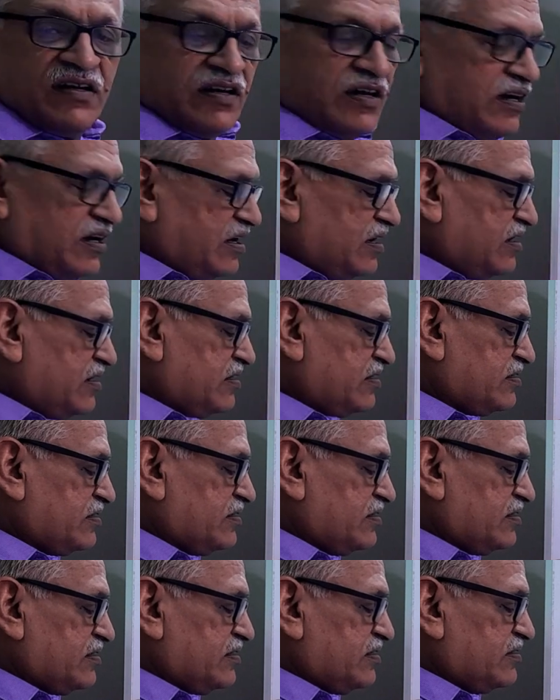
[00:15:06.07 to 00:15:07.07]

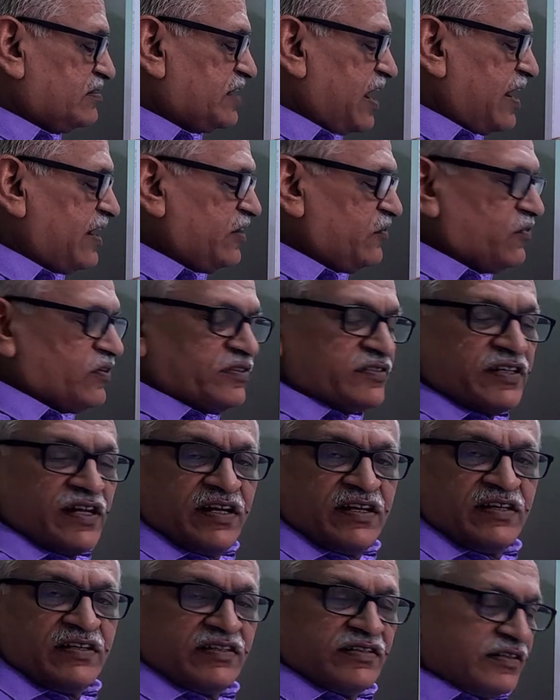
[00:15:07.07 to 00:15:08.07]
Tan
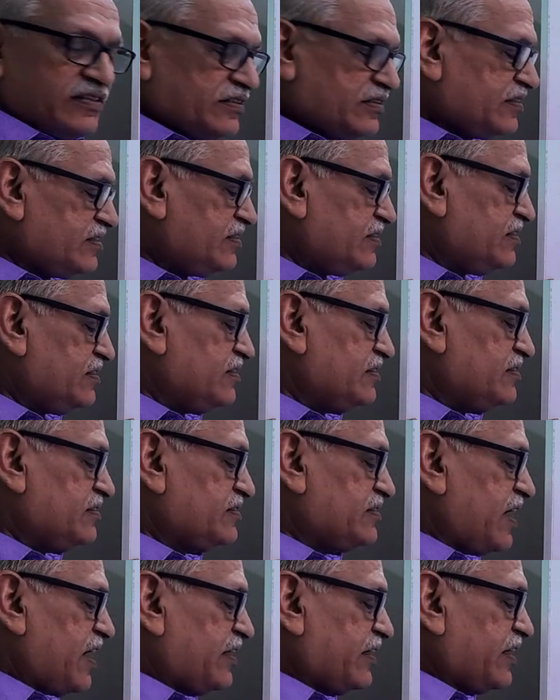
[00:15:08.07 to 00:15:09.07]
inverse
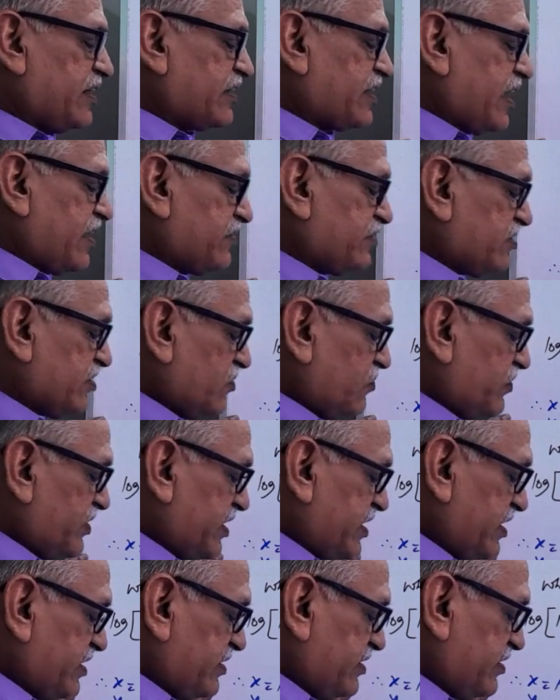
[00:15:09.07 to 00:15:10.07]
tan get cancelled, we
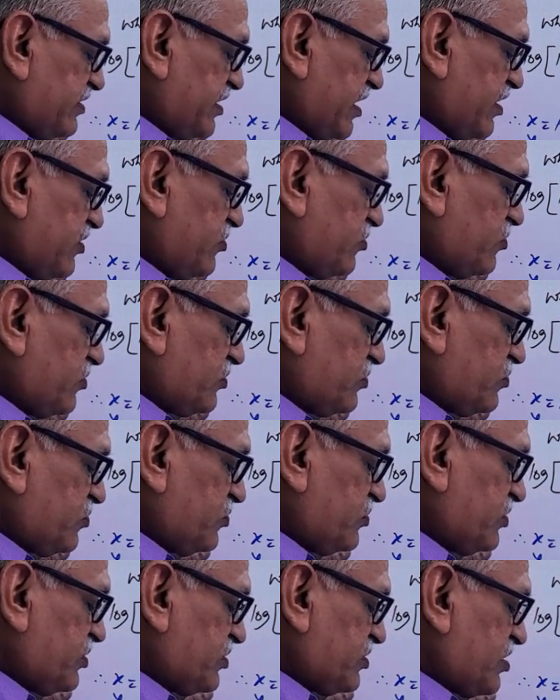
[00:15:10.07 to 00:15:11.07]
get theta is equals to
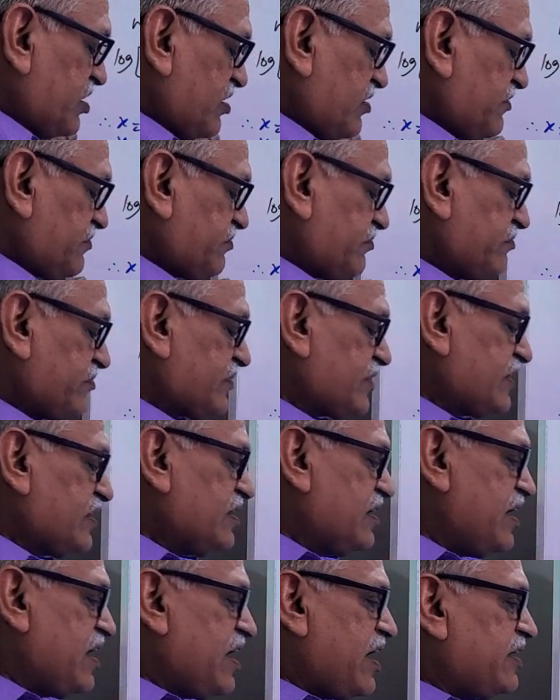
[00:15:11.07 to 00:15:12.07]
theta.
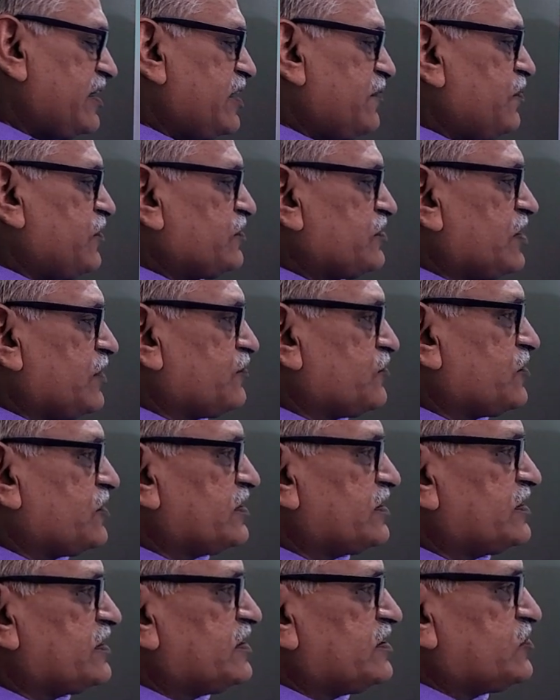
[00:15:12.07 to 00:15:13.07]
And therefore
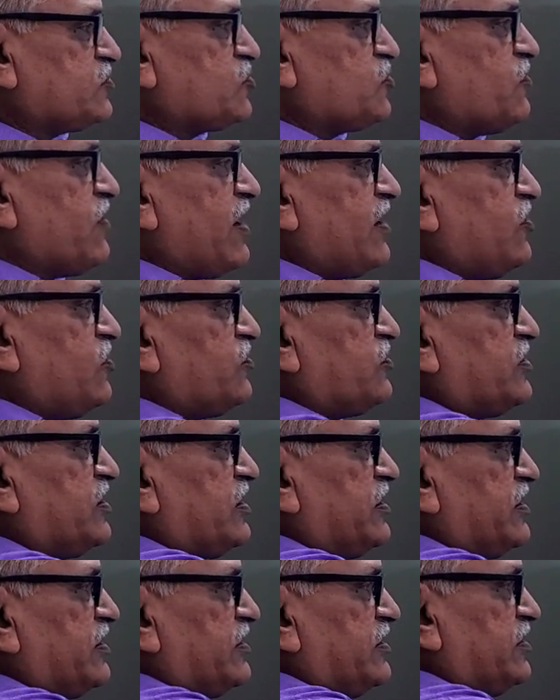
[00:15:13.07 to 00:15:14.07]
substituting these two values here
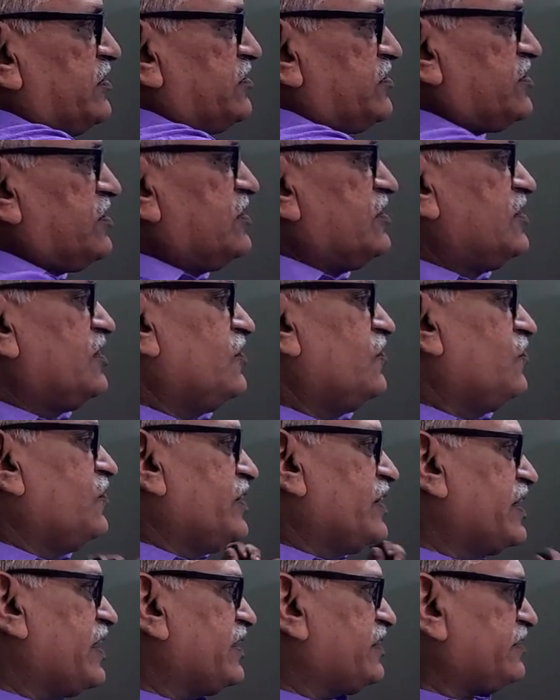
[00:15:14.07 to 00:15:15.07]
in this,
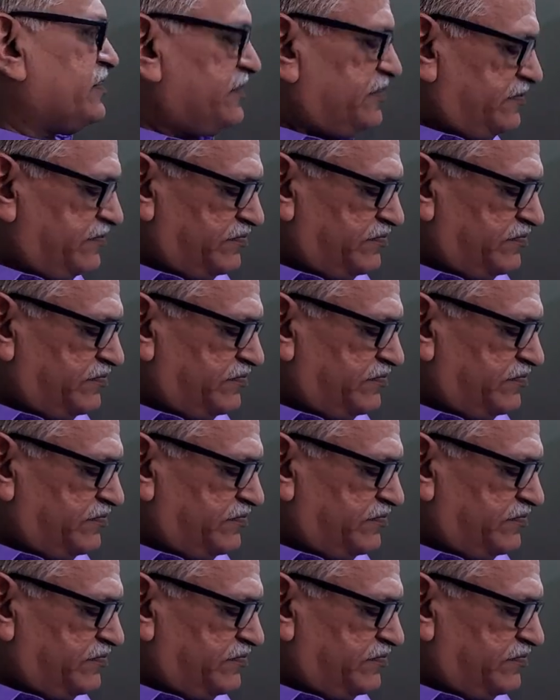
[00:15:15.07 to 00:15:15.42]
we get